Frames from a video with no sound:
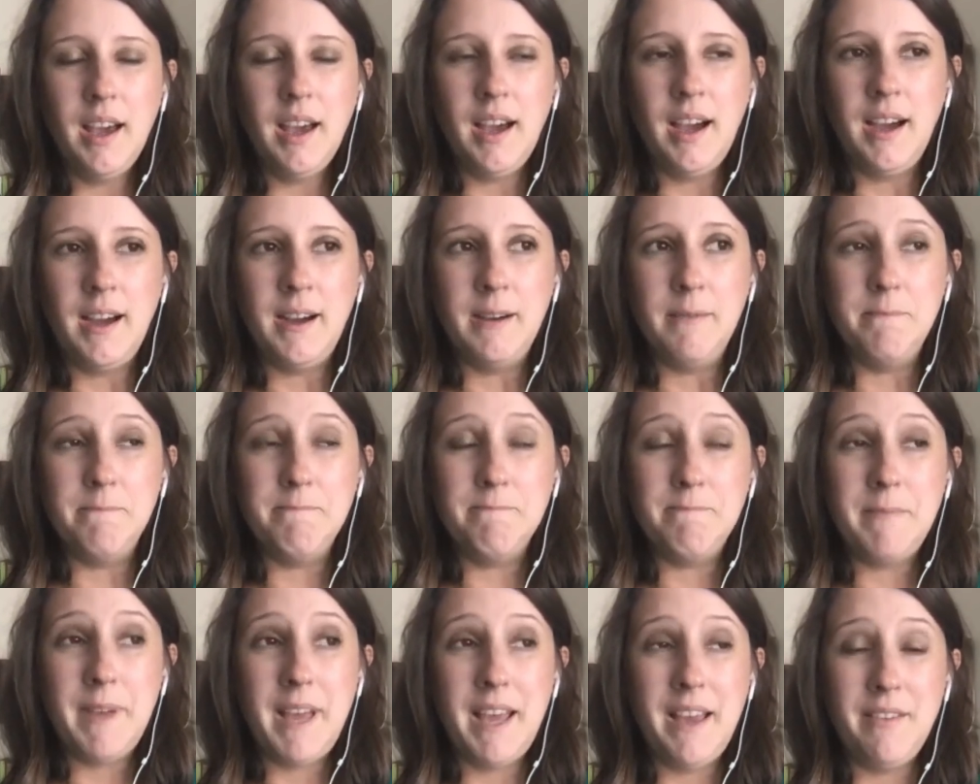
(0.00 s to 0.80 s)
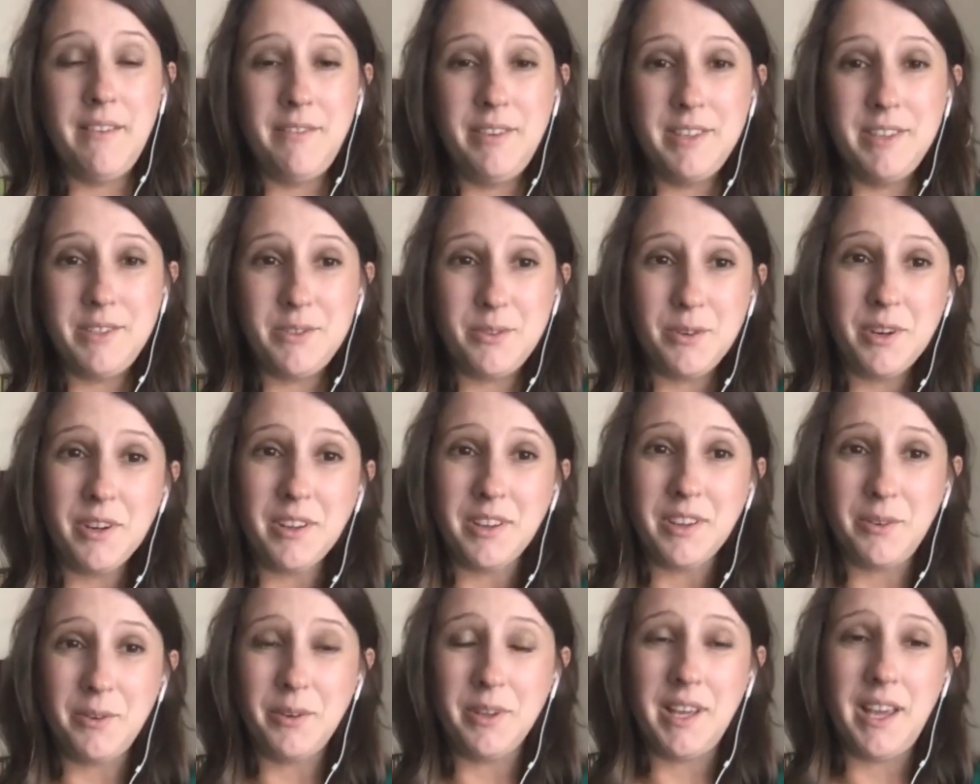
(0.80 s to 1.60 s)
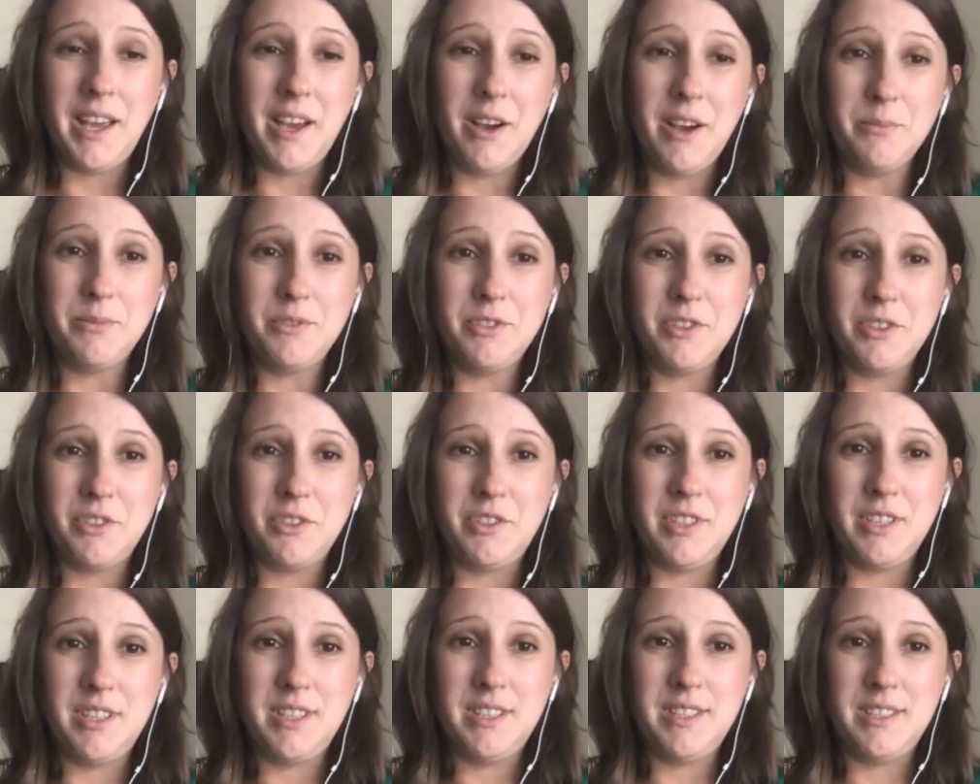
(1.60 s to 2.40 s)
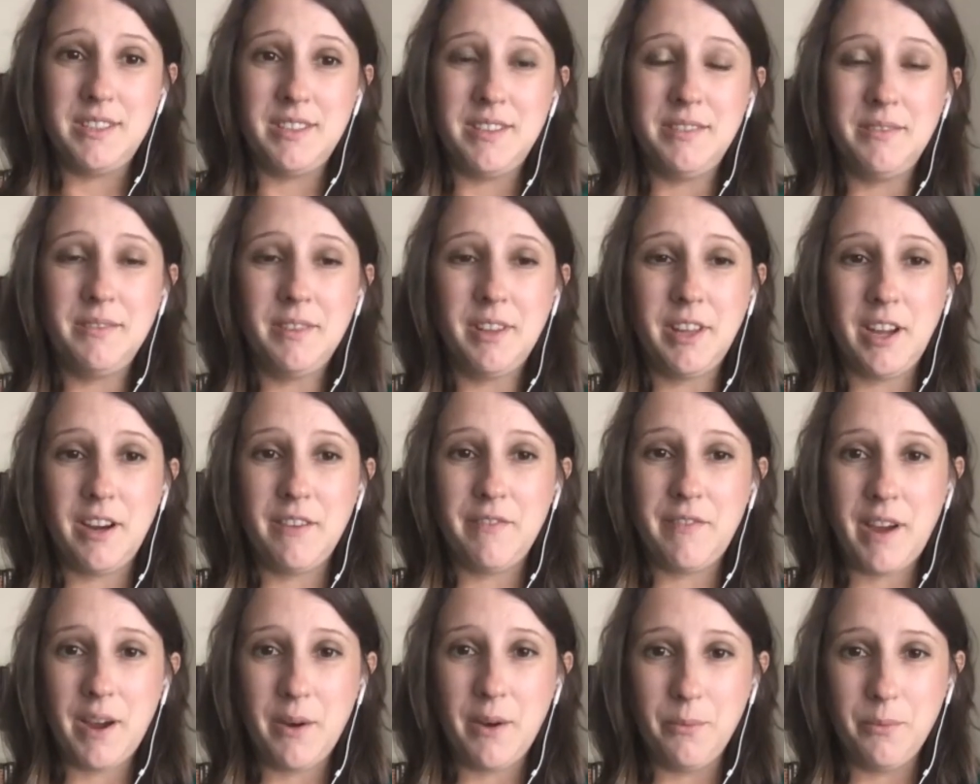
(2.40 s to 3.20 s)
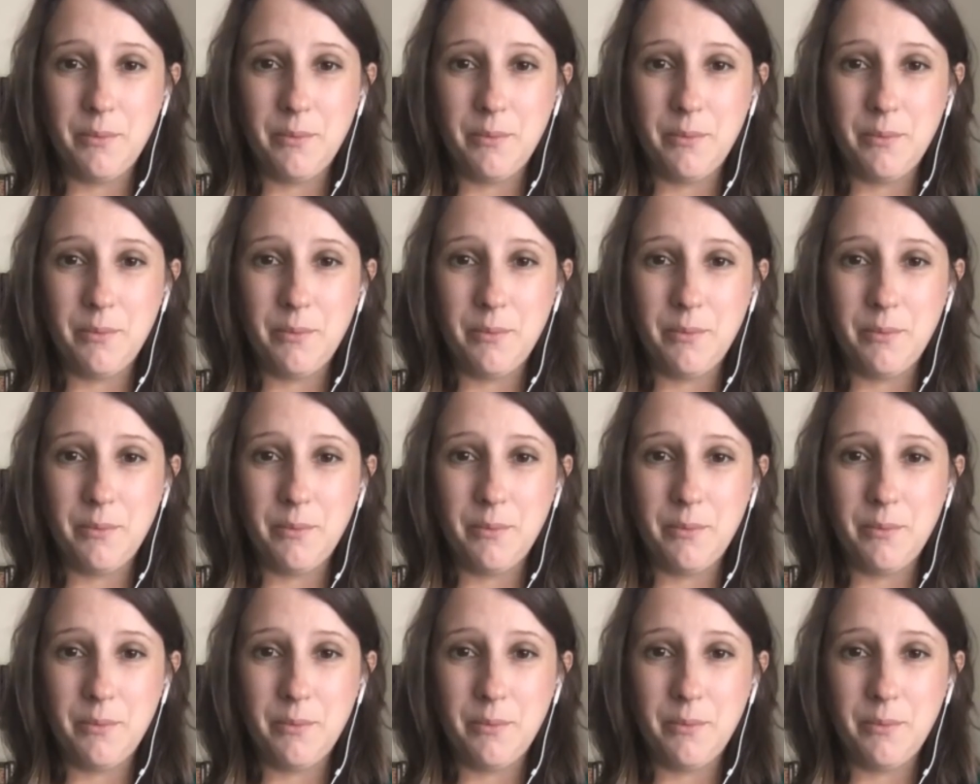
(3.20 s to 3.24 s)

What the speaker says: have historically really helped churches clarify